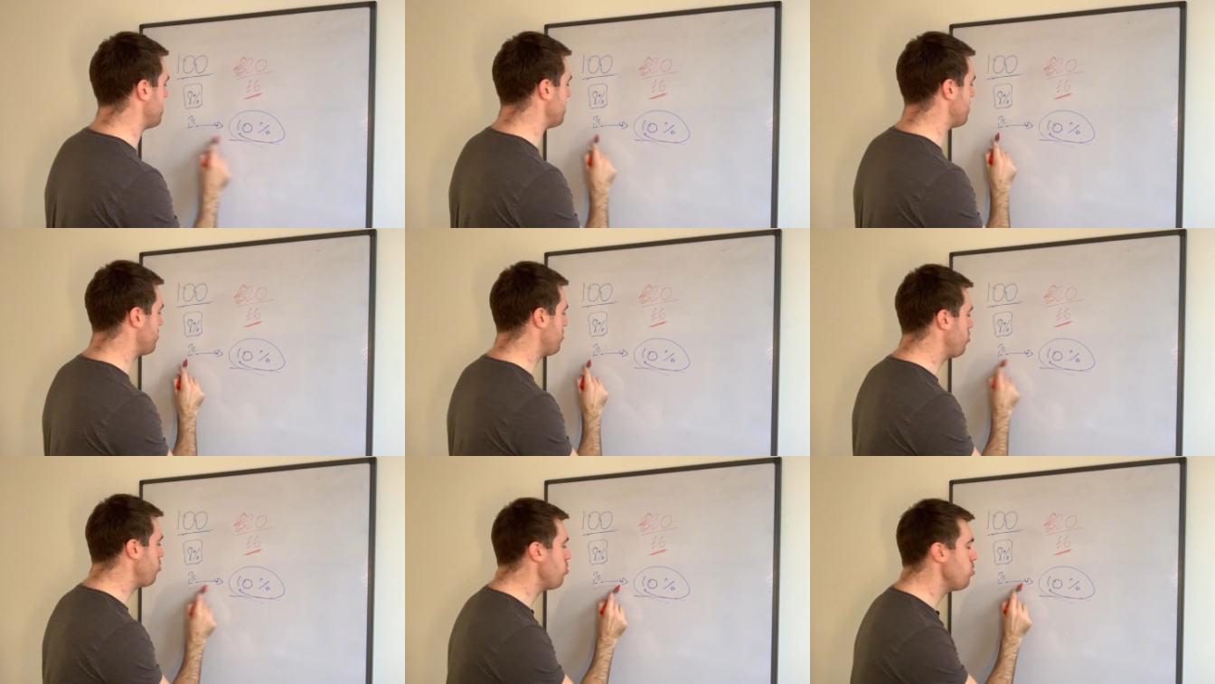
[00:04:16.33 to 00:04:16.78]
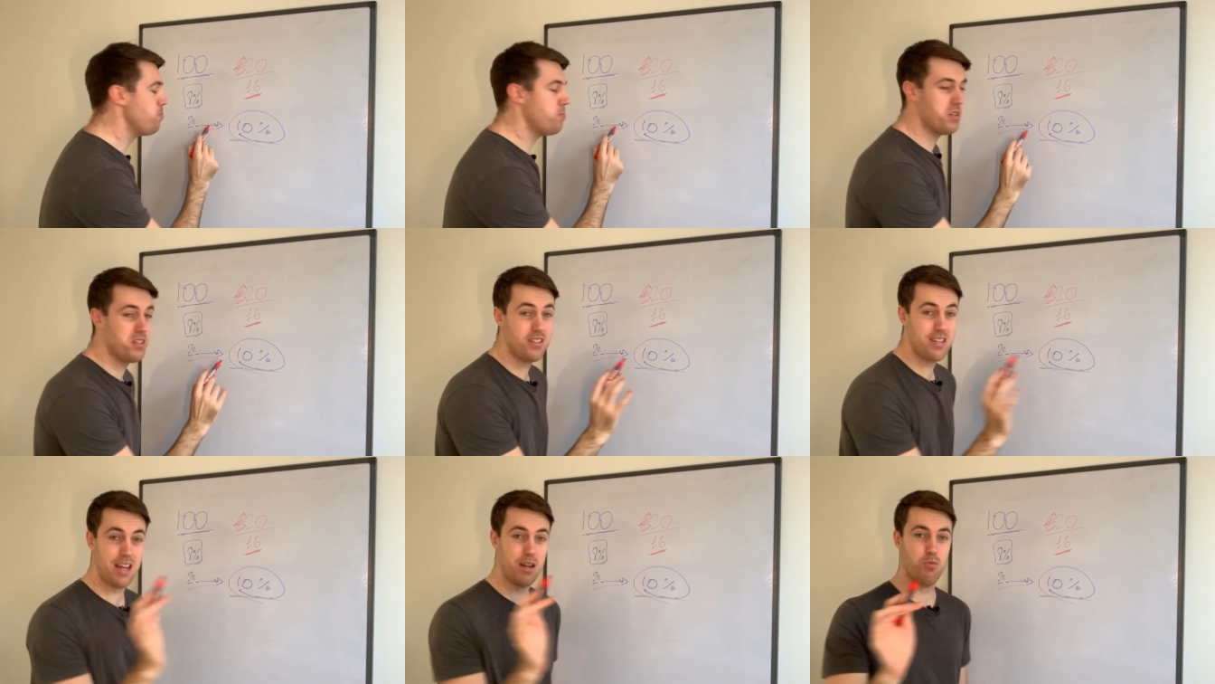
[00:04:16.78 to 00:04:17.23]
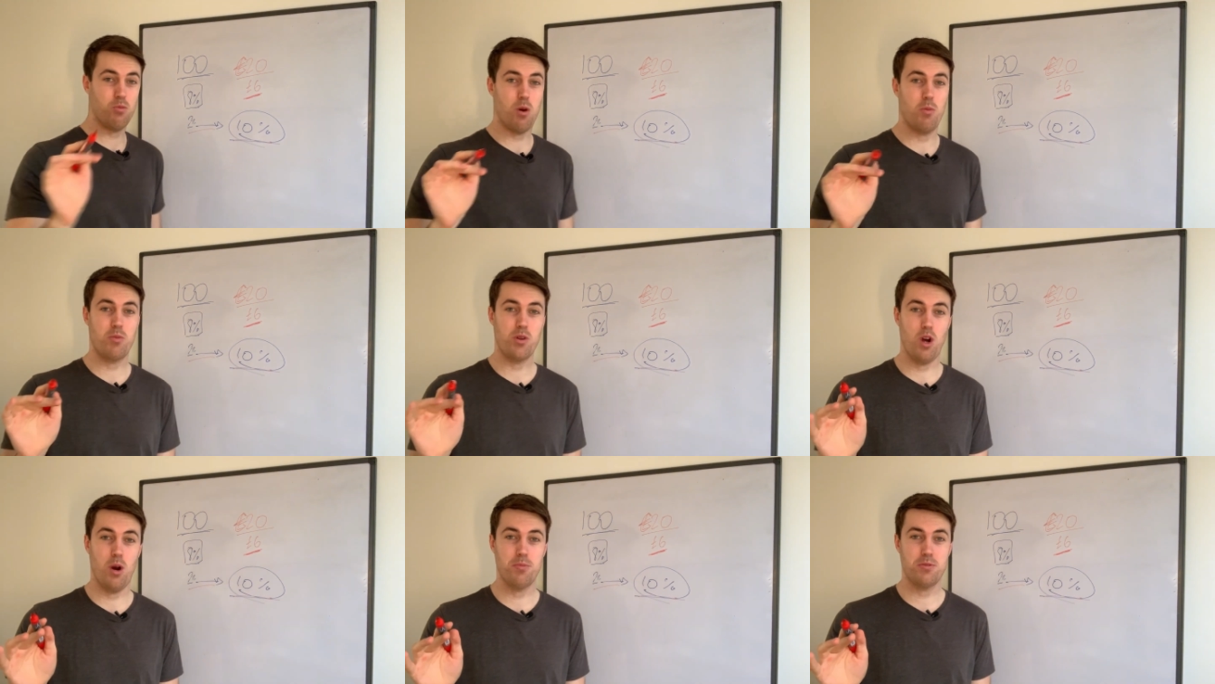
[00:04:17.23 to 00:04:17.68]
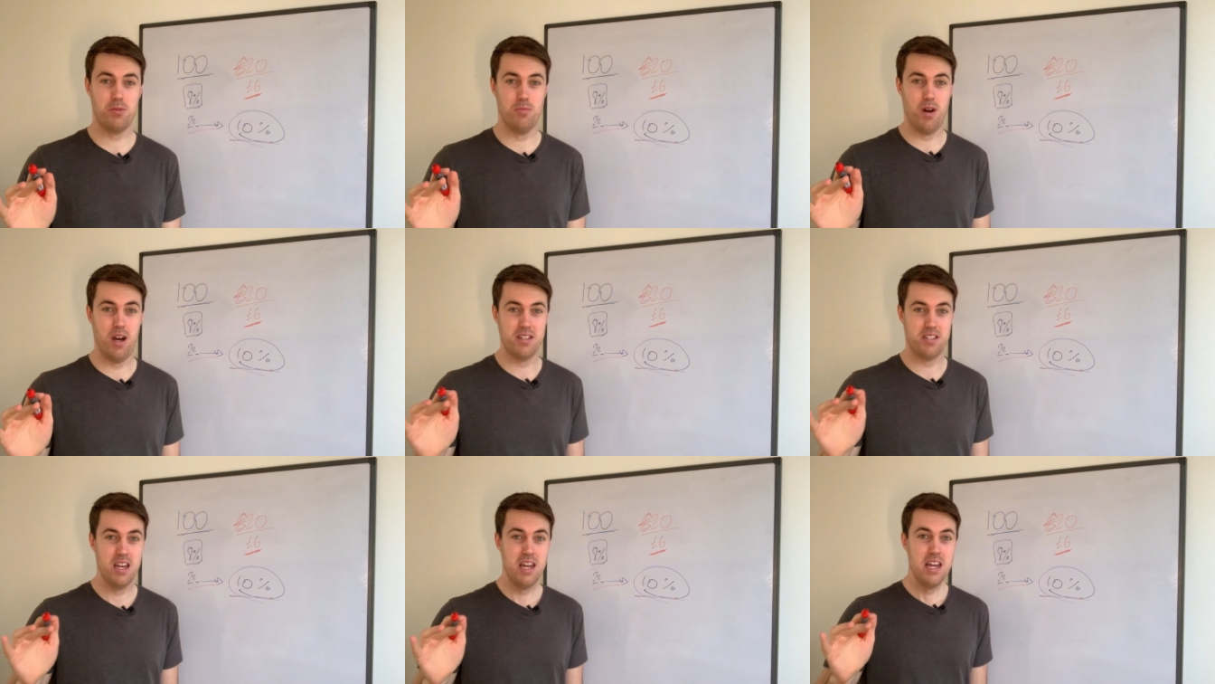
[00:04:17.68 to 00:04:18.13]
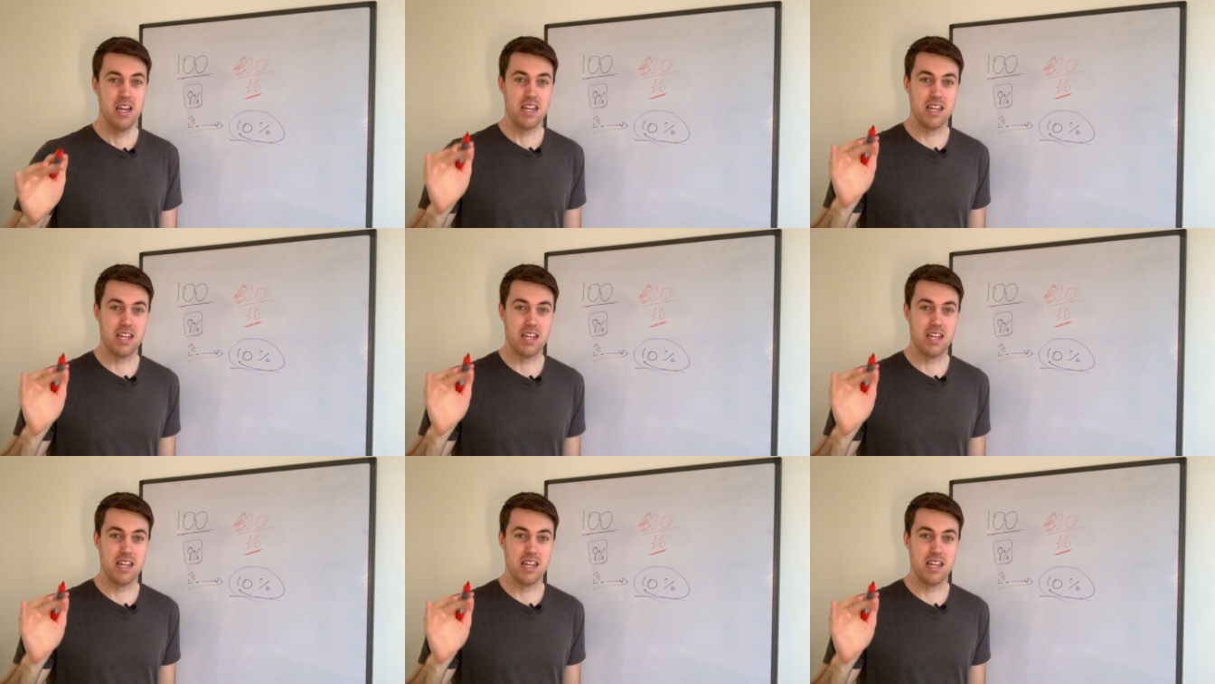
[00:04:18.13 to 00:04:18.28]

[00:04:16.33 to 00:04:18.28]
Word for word: this 2% when we optimize,